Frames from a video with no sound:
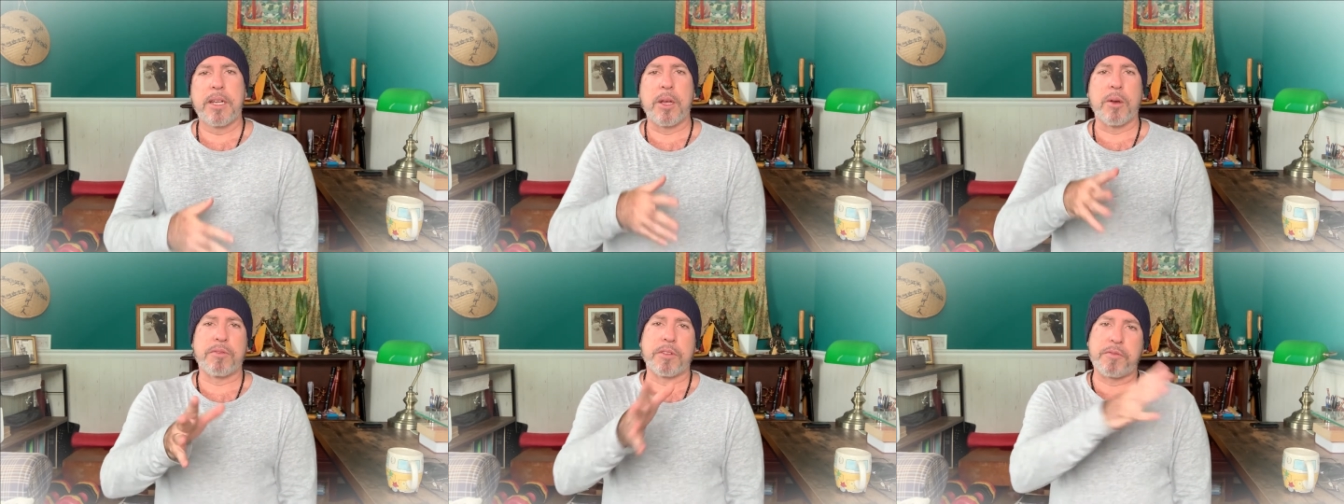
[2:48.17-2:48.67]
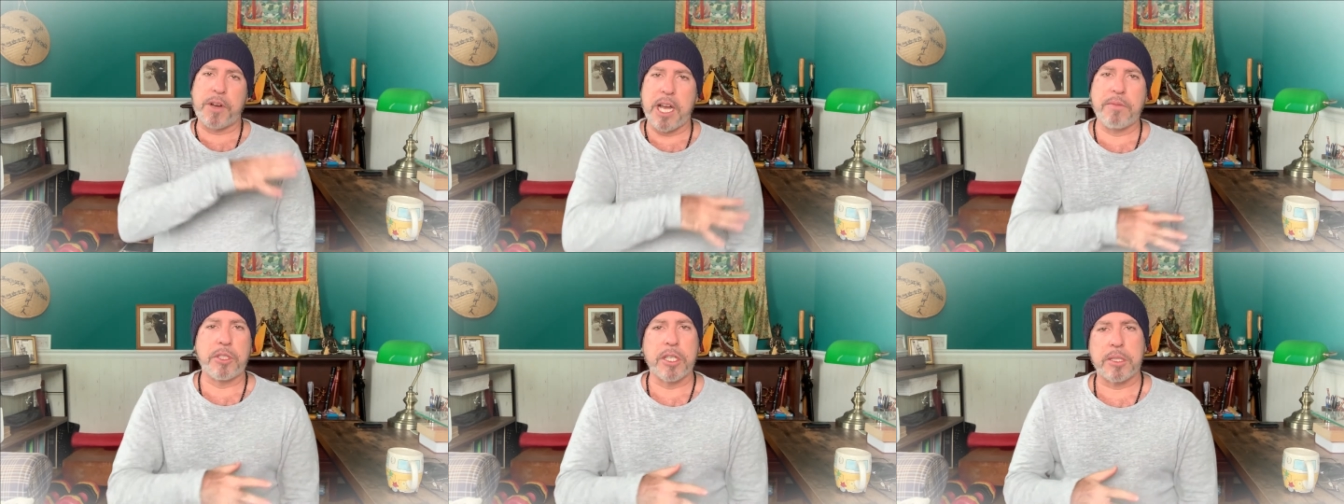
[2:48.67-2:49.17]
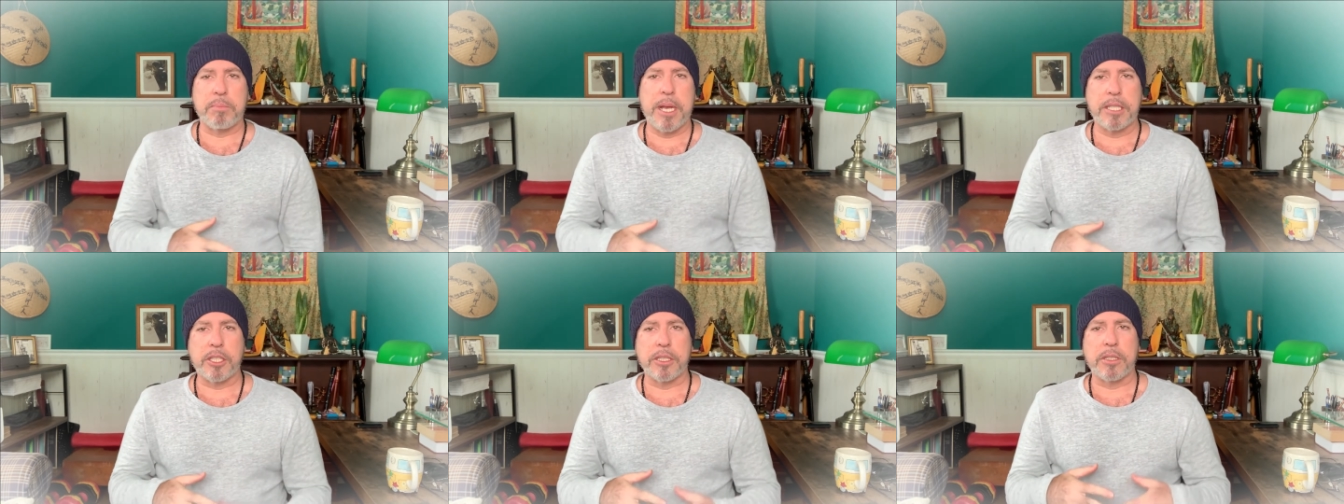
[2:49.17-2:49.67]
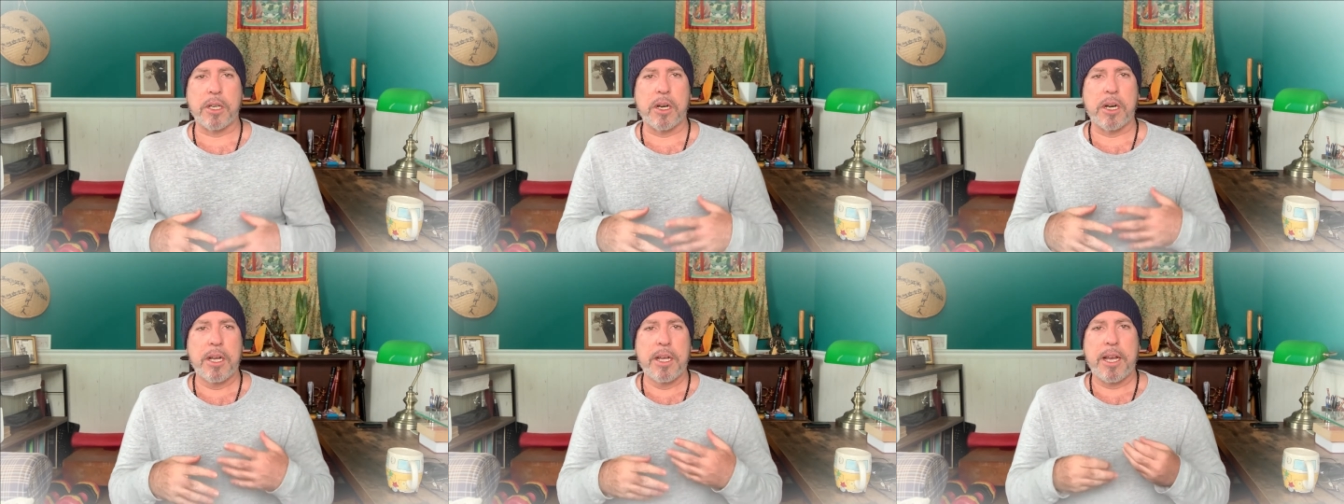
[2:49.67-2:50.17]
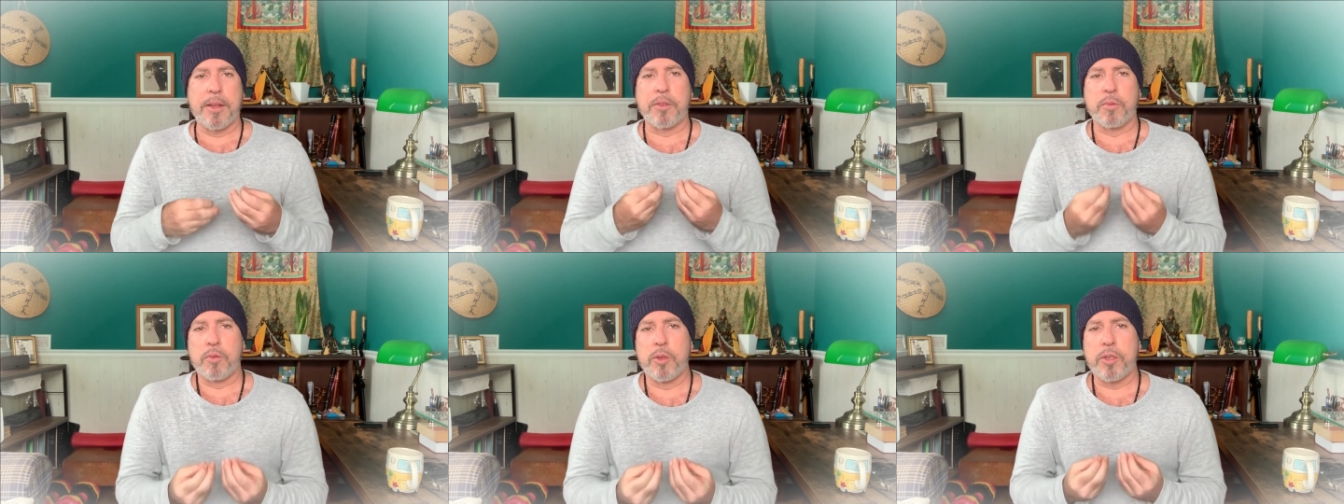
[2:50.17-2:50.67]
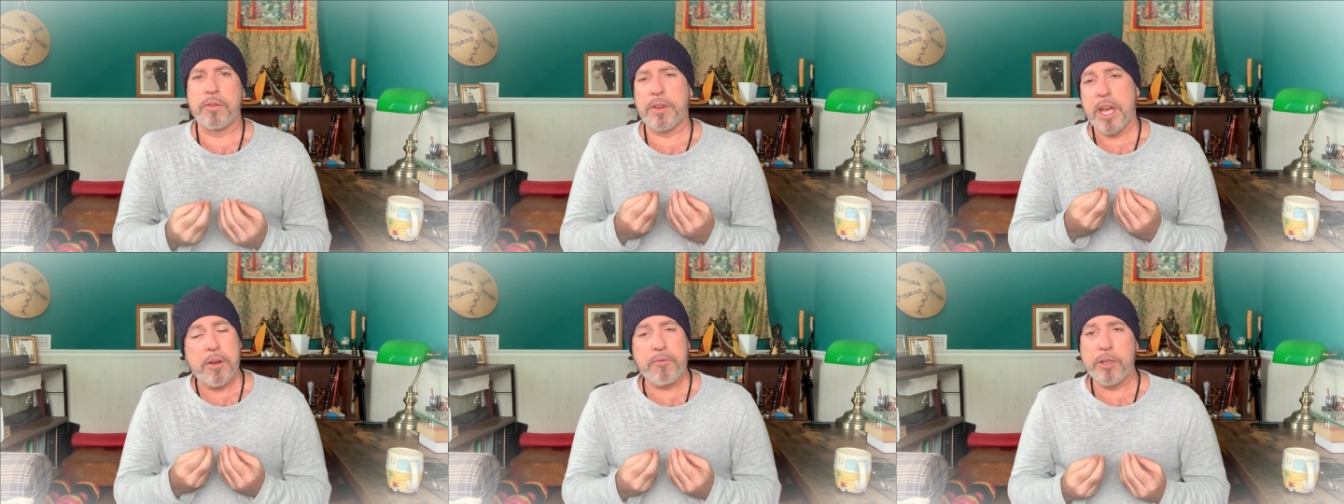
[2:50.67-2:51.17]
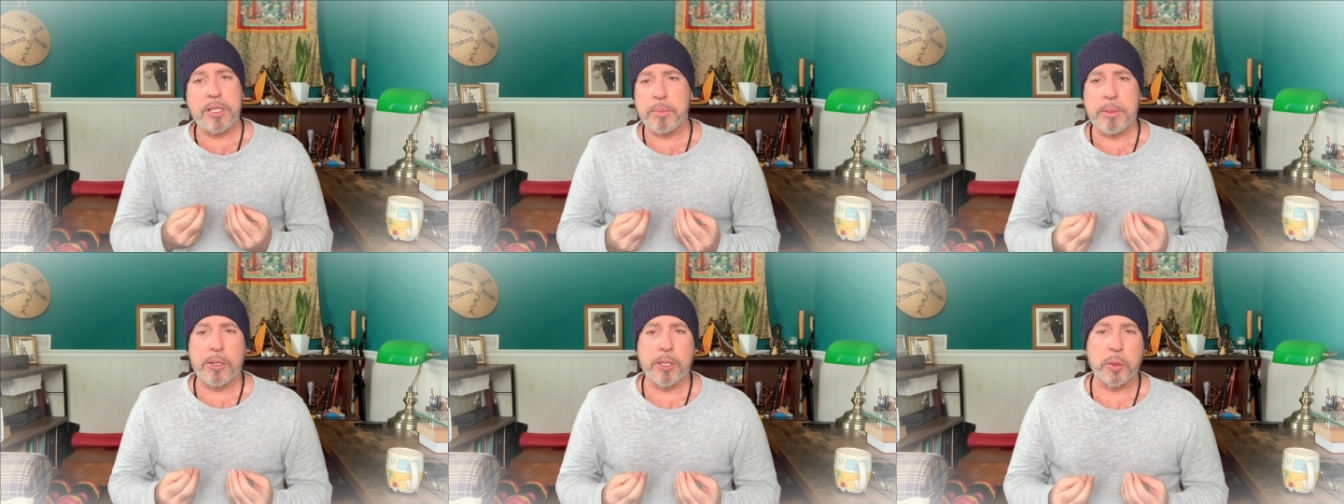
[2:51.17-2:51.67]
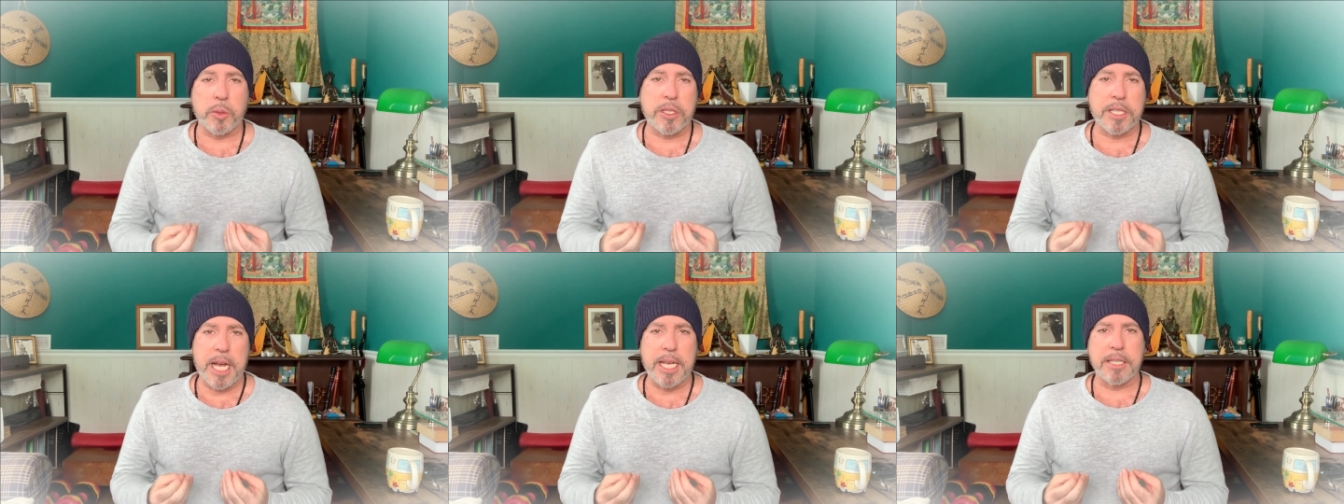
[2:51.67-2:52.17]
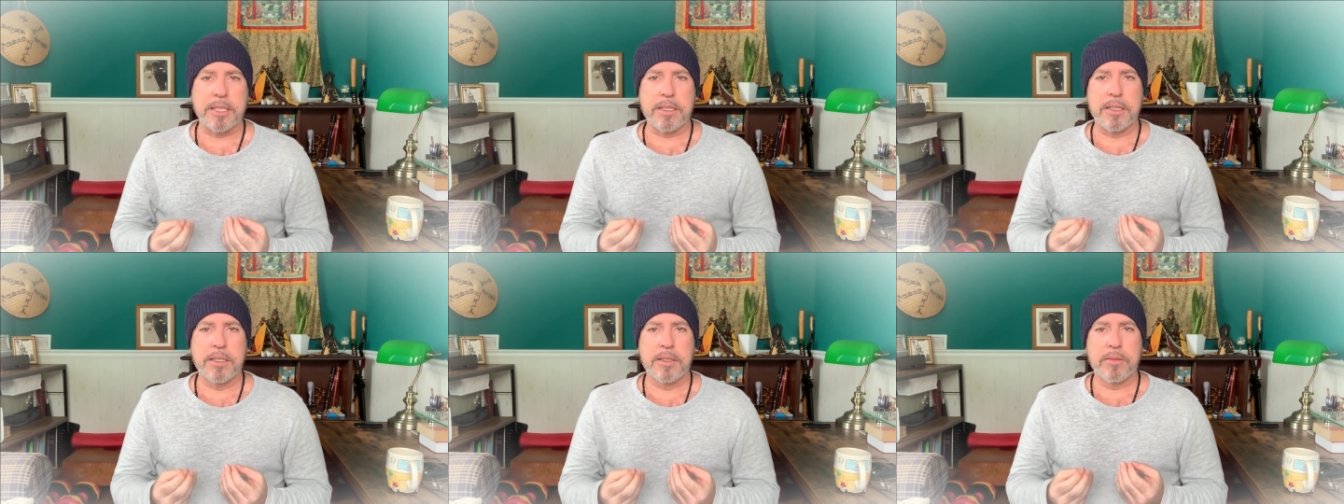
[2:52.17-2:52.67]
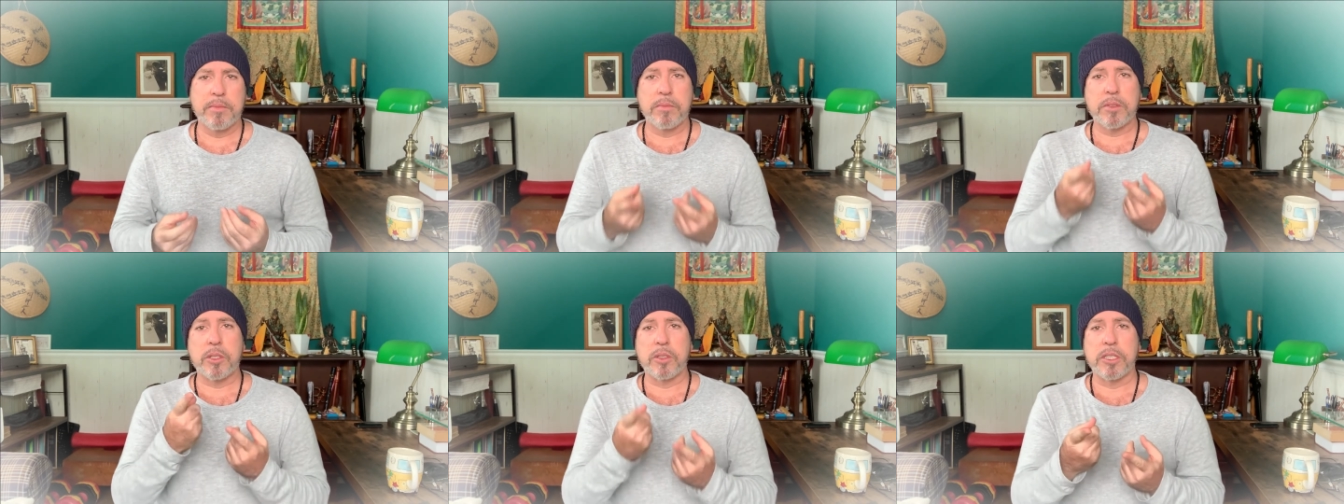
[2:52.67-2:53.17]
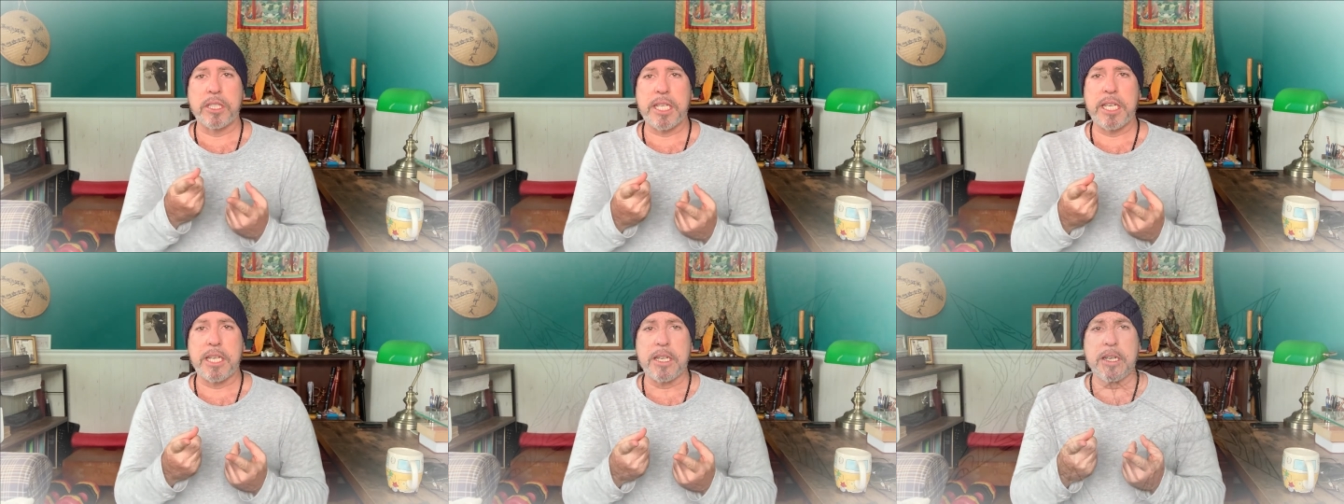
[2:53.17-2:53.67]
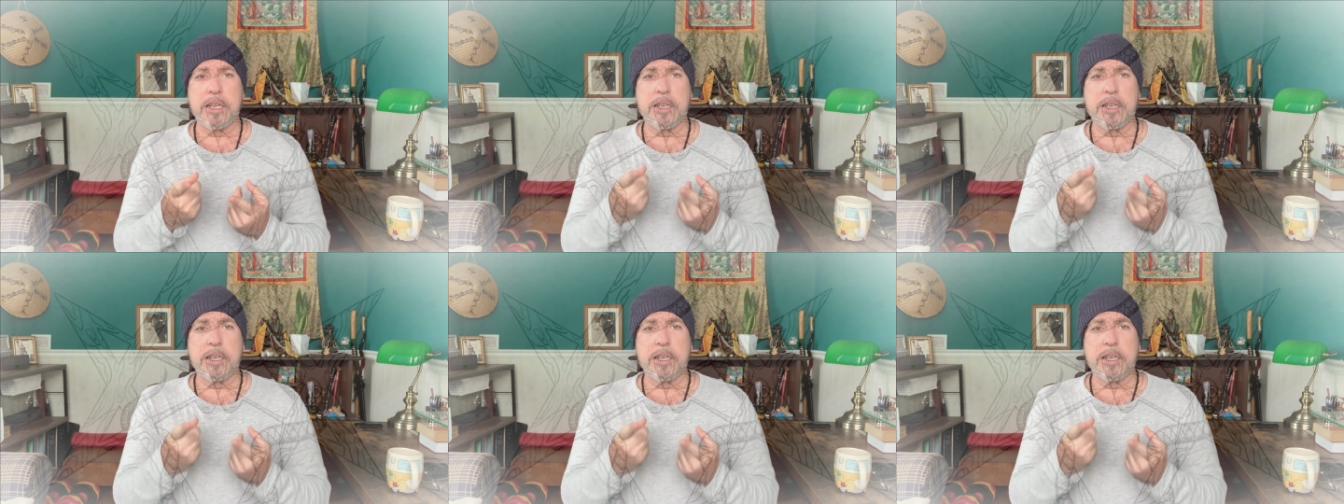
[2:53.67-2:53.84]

Now, if the 5 just mentioned are at the root of every spiritual science, Kundalini